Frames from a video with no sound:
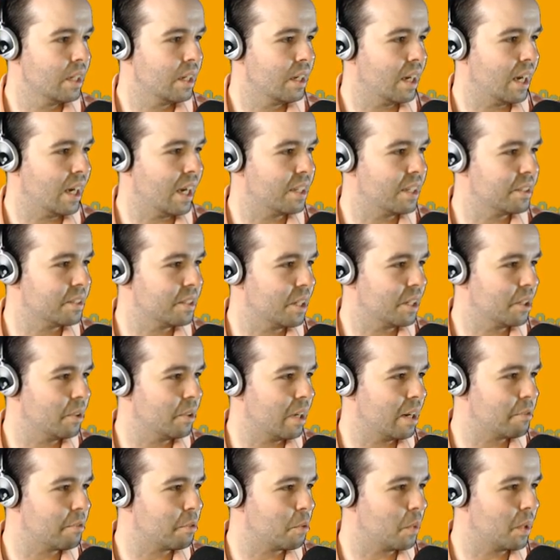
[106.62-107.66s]
Hello
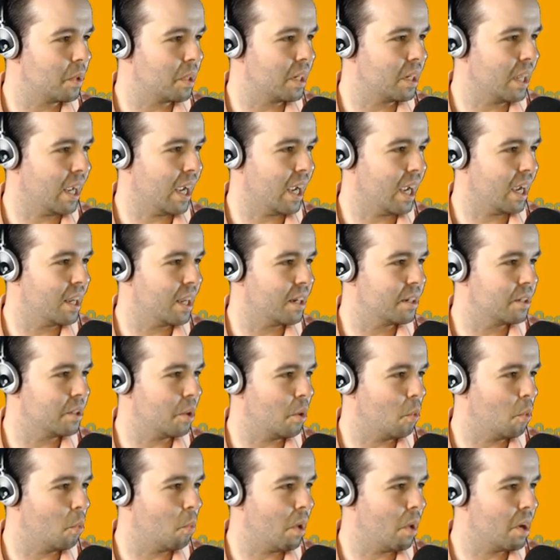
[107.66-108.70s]
everyone and
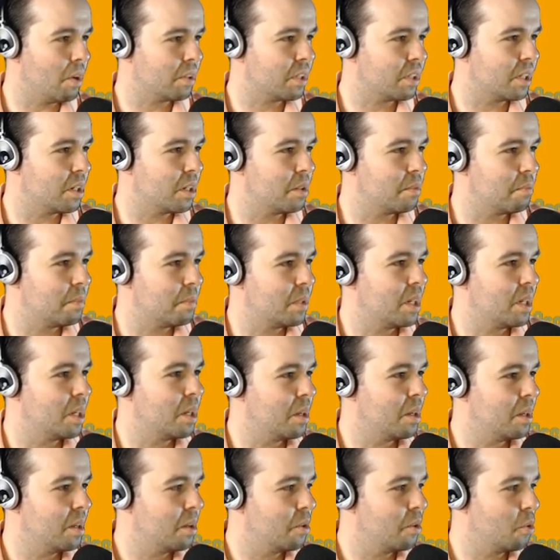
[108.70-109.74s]
welcome
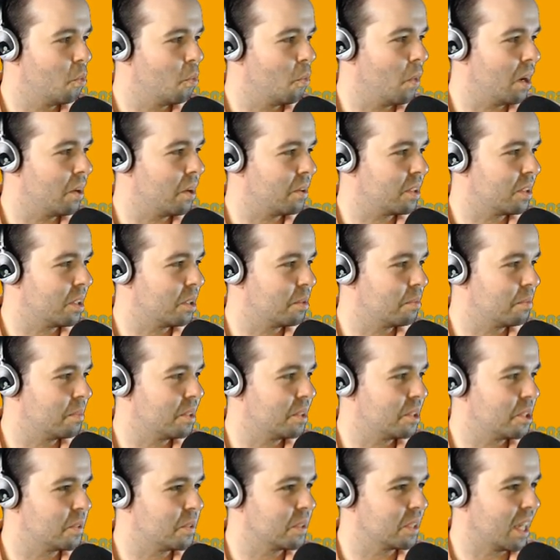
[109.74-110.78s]
to
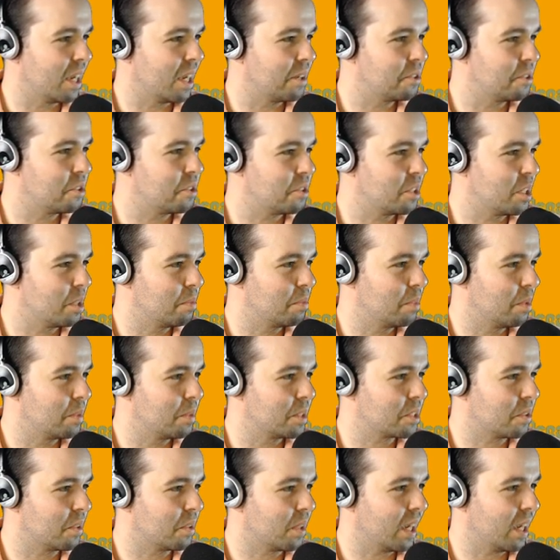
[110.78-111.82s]
a live stream. Let me just
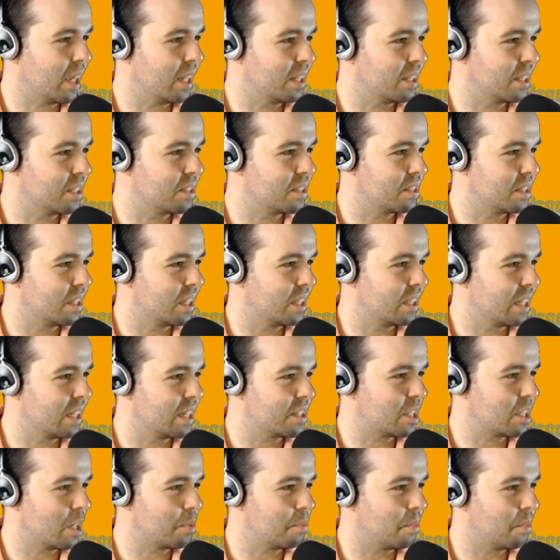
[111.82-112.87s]
go get this
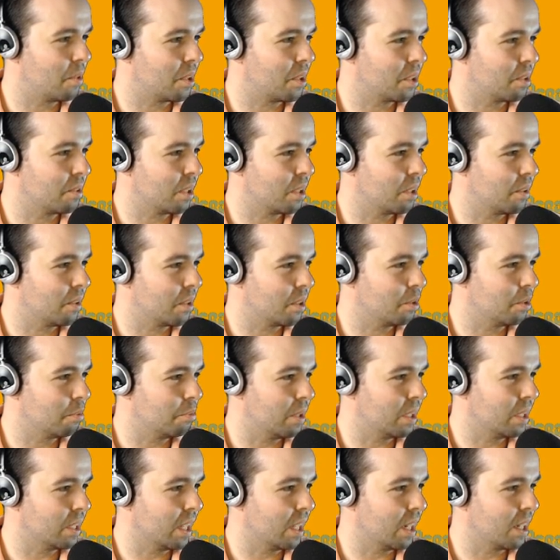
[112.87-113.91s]
desktop audio going. Oh
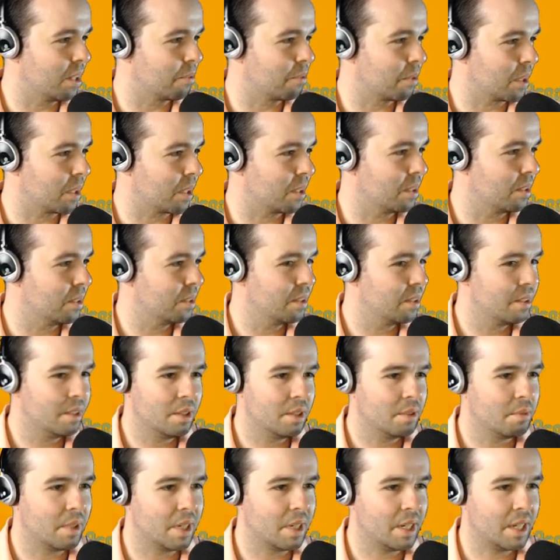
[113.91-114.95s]
wait, that ain't working.
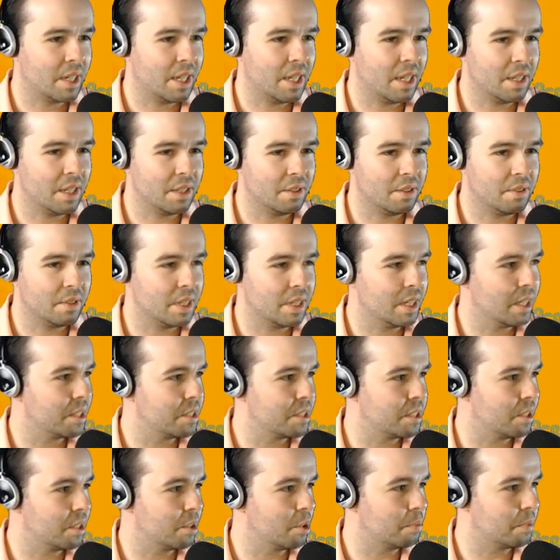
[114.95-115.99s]
Why can't you guys
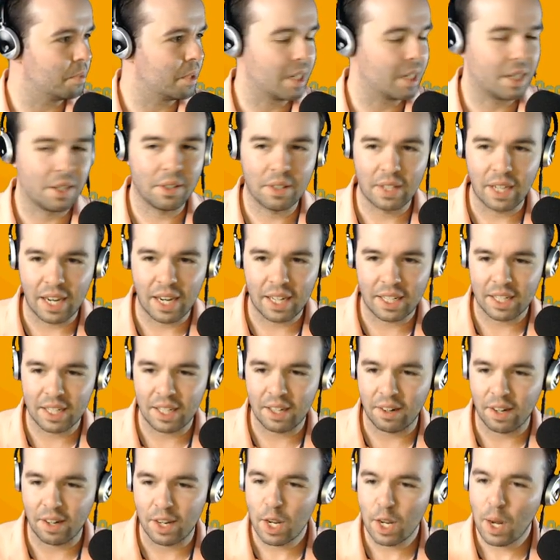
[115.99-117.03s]
hear? Oh, there you go. Now you can
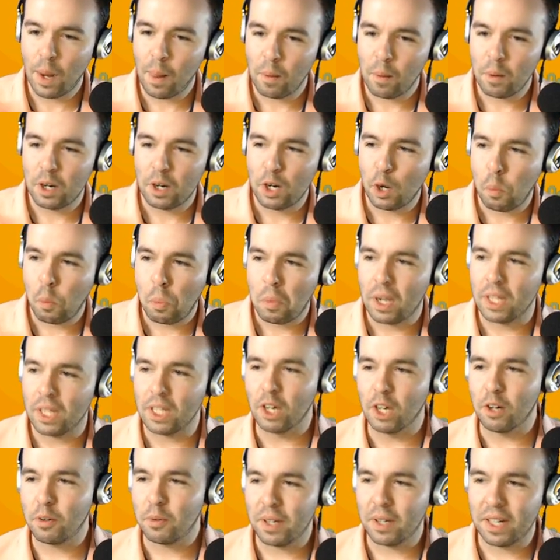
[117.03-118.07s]
hear it. Hello
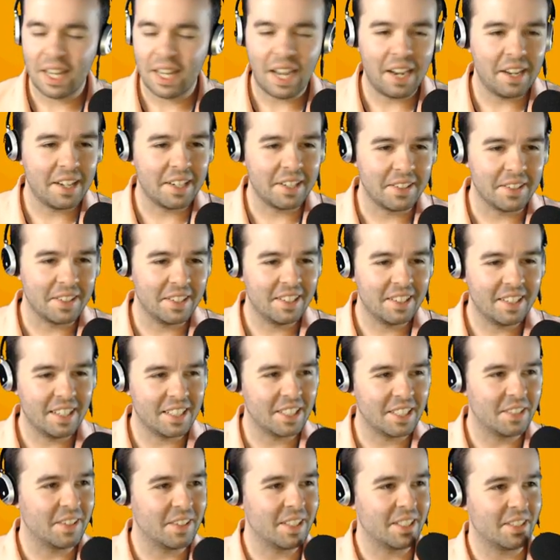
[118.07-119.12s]
everyone, how you doing?
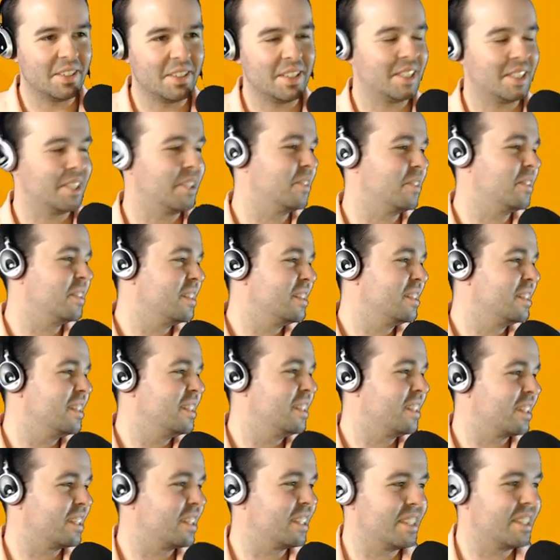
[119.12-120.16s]
Hello.
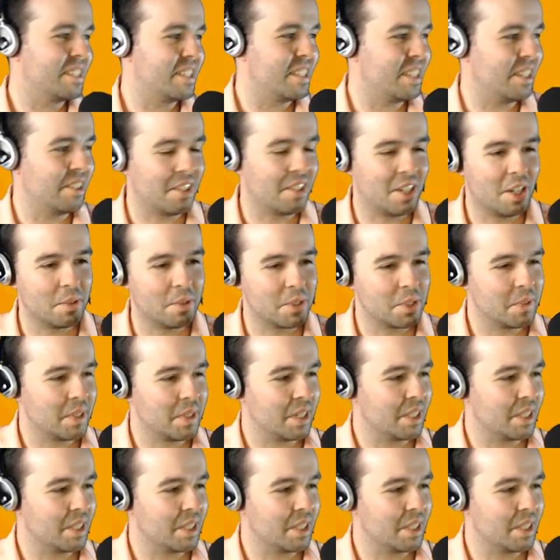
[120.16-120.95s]
Good to see all. We're doing a